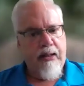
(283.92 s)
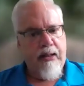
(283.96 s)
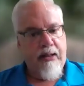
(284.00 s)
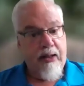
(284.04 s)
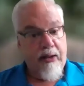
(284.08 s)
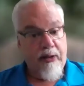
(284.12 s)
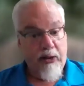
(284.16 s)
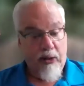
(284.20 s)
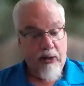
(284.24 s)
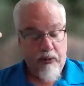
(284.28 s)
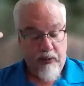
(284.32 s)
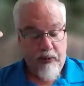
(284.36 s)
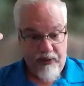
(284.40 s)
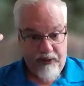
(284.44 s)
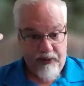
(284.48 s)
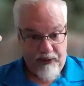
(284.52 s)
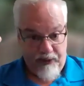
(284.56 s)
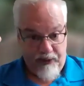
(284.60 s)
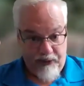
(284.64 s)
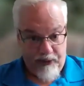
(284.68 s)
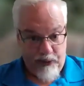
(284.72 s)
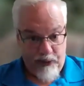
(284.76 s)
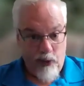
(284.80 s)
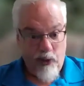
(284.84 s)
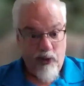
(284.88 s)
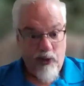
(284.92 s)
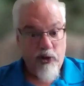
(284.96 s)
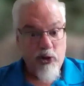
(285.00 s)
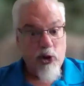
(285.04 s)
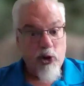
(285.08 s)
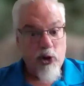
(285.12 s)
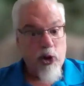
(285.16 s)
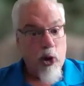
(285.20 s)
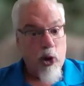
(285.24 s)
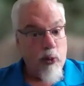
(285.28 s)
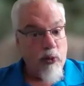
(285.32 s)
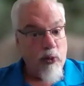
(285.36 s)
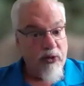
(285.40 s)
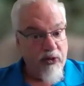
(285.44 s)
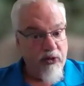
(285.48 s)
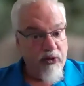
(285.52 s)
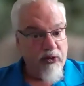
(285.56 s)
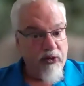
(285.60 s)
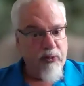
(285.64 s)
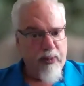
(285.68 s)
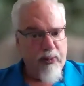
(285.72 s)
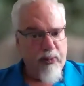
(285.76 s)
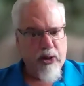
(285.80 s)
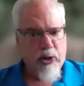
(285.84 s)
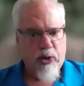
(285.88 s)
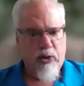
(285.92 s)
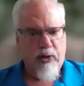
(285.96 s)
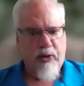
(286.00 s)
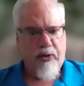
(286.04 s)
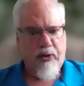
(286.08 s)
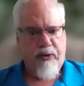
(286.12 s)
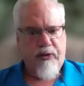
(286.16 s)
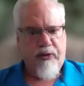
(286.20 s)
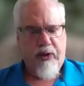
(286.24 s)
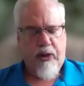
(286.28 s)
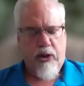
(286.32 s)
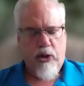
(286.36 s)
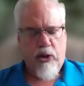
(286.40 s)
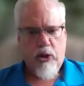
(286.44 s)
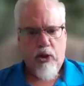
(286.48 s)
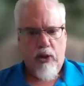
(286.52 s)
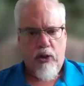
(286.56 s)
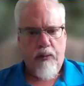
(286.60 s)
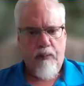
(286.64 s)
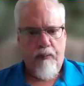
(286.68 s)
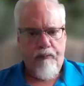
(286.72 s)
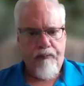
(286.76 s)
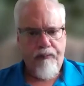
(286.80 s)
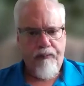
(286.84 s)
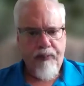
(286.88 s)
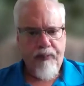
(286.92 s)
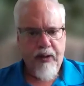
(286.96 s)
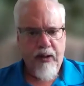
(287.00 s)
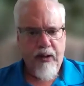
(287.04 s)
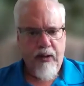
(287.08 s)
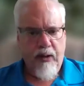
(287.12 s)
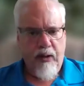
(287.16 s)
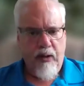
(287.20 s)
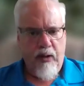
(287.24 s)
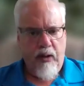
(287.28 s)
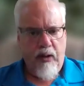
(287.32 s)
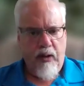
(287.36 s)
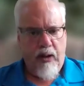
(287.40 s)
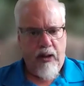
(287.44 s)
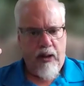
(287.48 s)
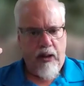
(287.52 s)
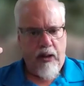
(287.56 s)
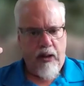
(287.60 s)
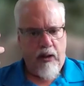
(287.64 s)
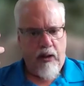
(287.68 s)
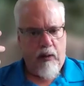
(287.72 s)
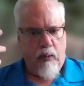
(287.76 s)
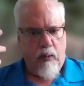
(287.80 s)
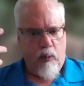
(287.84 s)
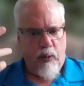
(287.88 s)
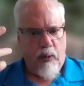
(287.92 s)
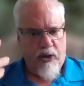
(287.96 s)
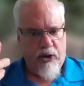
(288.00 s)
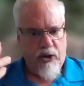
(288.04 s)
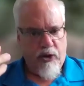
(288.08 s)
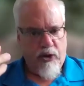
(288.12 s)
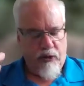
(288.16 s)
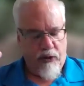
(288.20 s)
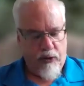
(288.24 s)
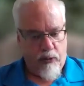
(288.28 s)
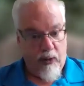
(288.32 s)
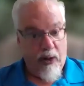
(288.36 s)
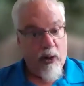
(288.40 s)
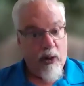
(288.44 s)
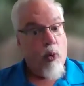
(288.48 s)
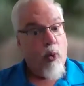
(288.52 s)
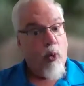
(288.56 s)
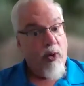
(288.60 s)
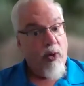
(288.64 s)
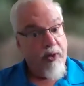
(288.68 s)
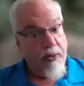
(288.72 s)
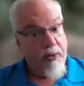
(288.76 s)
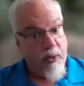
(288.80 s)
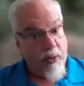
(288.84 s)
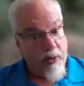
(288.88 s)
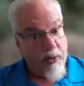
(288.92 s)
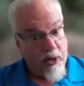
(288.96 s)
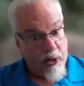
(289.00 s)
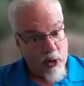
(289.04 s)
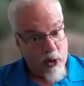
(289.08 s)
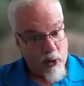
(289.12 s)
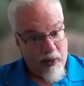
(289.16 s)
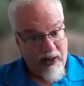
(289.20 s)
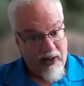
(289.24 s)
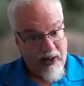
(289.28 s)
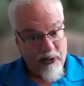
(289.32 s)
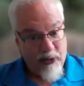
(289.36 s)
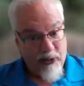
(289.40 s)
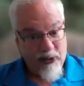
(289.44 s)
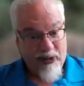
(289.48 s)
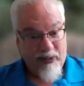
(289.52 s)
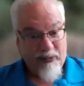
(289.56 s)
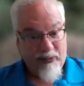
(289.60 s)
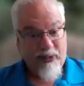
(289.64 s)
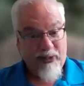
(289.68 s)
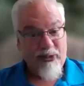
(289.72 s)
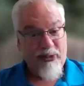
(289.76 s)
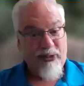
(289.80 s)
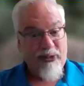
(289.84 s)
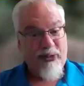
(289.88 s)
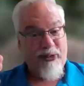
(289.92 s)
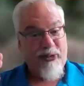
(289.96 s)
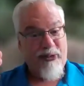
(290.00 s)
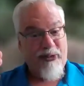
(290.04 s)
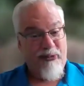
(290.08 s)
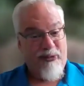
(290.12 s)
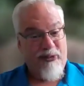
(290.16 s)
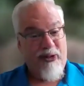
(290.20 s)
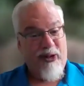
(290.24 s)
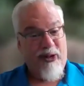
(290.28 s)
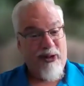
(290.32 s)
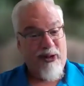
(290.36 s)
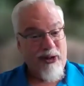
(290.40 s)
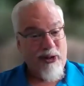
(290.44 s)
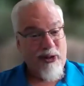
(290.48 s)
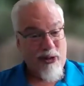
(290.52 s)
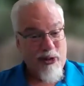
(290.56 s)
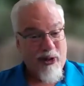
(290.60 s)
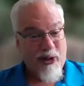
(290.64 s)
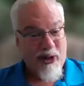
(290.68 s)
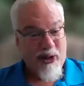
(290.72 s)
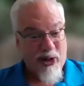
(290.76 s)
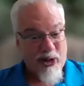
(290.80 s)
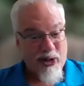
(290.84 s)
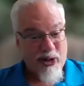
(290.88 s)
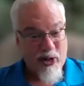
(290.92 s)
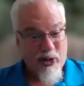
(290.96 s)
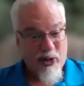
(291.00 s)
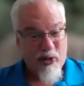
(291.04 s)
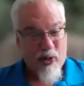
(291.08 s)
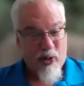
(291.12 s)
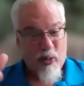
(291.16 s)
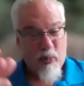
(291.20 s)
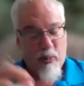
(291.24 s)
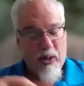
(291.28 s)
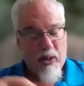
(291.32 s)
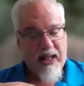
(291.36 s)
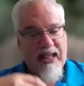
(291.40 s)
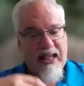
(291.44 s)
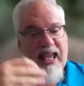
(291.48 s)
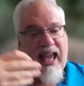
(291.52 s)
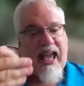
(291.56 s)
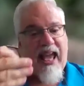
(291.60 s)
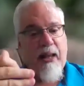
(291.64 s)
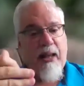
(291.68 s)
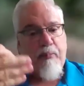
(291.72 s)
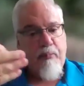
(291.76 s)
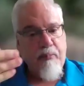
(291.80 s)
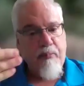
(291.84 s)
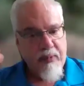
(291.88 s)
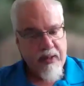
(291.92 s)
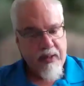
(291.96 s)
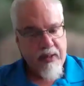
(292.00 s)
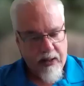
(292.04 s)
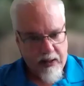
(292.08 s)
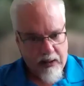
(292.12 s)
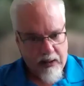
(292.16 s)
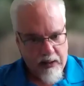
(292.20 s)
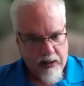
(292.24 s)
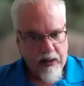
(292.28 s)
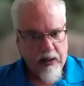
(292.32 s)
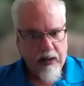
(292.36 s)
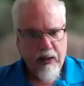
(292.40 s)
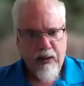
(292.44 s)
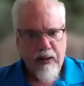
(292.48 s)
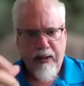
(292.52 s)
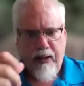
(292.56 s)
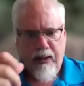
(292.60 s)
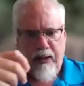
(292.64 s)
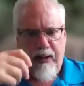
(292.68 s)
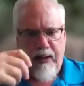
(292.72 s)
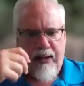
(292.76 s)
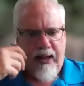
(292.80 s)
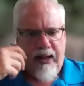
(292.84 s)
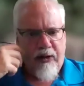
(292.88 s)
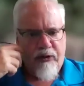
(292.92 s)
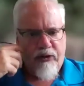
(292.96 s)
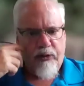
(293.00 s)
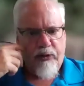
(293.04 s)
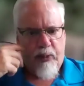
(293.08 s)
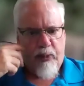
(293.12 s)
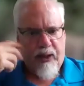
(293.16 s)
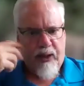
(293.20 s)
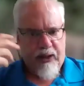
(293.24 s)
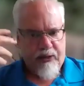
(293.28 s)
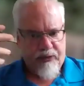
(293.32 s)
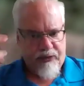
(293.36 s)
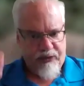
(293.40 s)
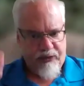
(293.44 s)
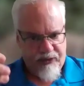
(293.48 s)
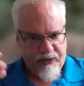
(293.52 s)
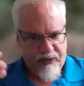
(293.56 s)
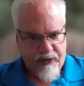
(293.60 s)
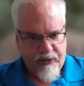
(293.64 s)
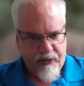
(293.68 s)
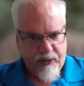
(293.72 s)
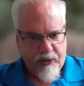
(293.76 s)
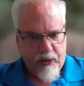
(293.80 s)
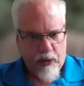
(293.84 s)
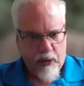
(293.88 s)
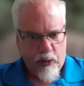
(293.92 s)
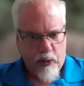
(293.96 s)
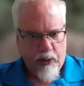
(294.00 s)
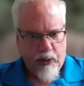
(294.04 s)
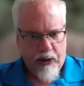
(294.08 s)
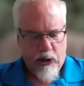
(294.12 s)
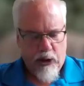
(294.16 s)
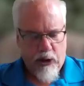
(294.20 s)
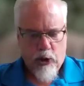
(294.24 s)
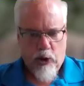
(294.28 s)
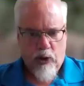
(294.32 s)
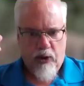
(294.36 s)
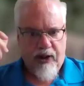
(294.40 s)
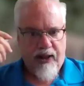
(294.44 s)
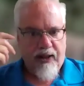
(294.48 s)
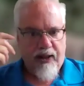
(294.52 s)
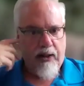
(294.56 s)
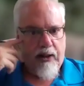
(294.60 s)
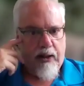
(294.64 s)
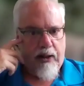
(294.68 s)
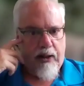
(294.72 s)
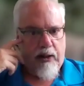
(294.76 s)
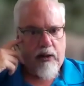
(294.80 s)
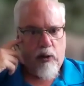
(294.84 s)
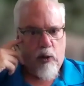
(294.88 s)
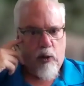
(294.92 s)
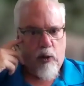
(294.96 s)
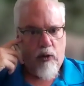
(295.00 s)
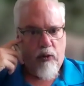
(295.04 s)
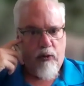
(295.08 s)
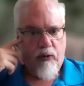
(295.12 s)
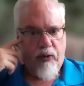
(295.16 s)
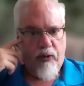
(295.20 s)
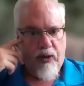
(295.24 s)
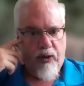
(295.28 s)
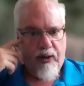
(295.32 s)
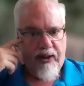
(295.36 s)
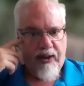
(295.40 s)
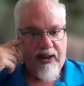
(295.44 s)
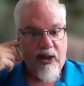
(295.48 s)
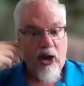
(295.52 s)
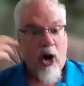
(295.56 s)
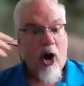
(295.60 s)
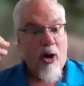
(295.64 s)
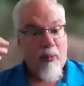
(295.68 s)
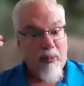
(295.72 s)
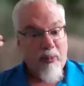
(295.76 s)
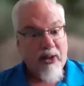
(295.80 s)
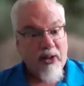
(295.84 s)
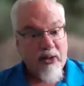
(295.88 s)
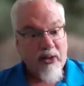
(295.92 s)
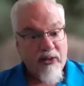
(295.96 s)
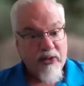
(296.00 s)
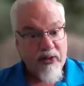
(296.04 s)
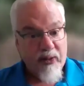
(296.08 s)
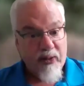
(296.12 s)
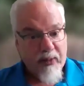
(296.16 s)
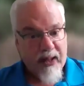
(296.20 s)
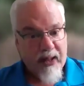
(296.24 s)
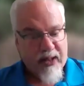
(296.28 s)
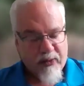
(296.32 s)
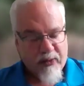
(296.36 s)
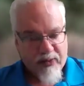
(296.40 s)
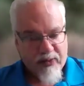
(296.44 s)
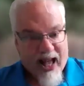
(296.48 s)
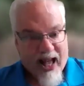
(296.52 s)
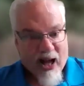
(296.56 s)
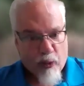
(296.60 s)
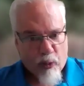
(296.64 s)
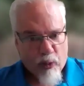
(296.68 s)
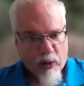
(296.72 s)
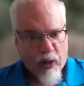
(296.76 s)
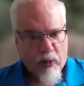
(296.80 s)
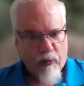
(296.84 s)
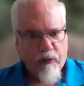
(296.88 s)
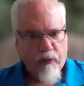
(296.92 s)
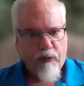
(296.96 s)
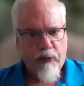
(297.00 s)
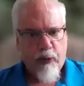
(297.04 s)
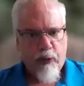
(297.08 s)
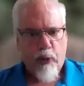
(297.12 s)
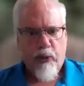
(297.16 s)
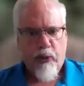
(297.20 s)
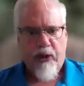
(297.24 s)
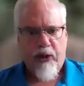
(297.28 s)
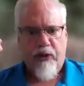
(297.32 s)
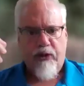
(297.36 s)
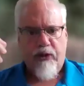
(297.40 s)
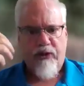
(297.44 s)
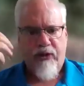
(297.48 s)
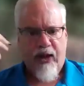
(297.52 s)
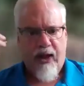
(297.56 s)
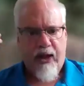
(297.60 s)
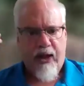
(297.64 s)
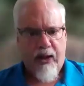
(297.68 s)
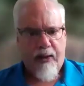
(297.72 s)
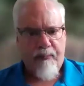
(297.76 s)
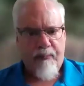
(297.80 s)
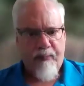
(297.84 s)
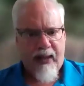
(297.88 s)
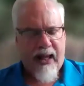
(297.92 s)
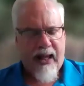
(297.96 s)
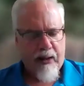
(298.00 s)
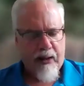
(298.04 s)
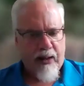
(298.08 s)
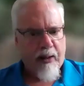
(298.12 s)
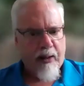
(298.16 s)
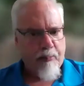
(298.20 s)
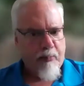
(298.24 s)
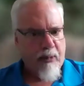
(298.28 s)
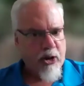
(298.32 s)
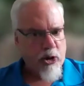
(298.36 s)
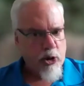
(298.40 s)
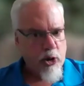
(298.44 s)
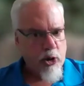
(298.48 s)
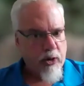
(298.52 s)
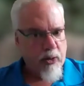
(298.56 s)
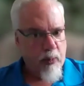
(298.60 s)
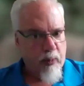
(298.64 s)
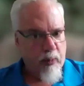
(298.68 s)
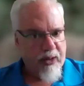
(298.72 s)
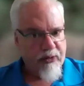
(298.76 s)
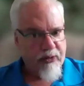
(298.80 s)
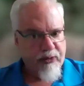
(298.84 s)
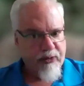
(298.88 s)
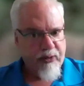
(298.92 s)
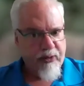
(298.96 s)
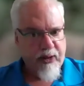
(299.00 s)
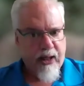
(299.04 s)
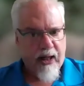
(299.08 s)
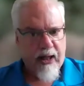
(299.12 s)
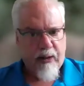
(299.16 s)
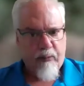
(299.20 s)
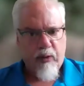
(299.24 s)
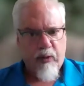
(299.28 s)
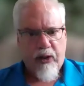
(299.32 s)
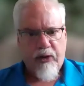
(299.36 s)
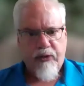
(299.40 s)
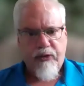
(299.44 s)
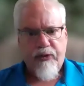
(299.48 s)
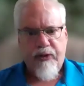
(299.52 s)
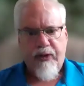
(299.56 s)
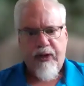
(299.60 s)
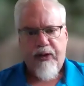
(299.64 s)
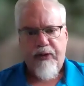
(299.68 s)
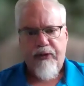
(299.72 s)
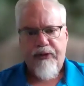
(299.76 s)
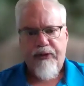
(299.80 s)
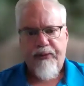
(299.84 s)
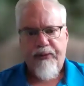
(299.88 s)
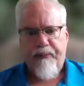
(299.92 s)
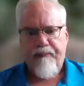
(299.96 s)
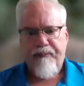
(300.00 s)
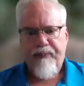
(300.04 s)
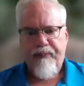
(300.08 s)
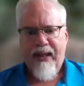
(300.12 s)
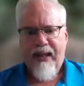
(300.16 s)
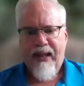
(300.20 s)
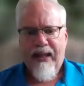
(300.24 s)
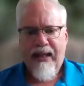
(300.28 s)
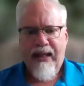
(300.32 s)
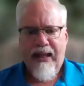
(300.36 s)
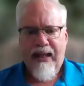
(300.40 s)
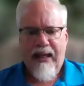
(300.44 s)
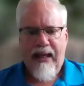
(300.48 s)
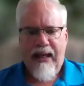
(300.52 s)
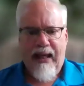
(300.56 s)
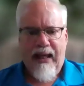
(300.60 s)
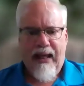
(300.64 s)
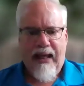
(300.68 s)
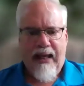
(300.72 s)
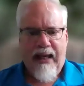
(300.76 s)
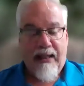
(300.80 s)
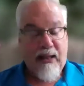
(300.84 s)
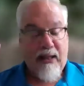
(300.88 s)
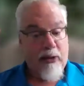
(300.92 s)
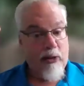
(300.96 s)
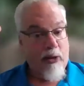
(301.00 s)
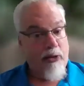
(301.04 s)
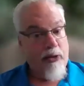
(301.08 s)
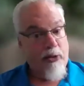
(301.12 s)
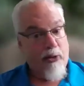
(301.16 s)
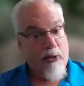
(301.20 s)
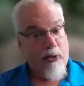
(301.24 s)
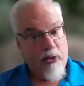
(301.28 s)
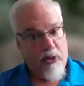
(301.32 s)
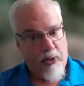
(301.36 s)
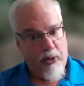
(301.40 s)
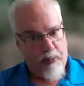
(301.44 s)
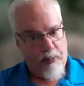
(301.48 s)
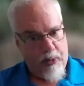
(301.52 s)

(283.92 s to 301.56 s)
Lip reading: Then there is the student's chosen specialization, which is recorded on a transcript as fairly traditional, but can be expressed. The learning journey can look very competency based, outcome focused, like much of the rest of Kairos does. And then the third